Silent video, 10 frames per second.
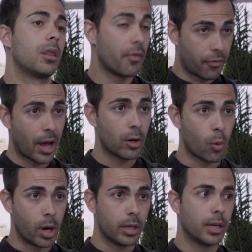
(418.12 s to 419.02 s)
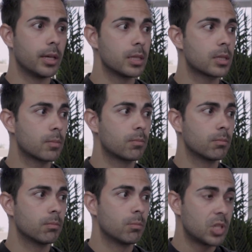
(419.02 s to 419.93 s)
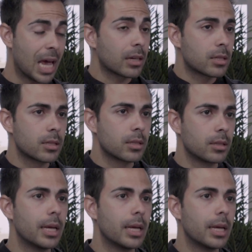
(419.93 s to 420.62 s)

The final one is sex,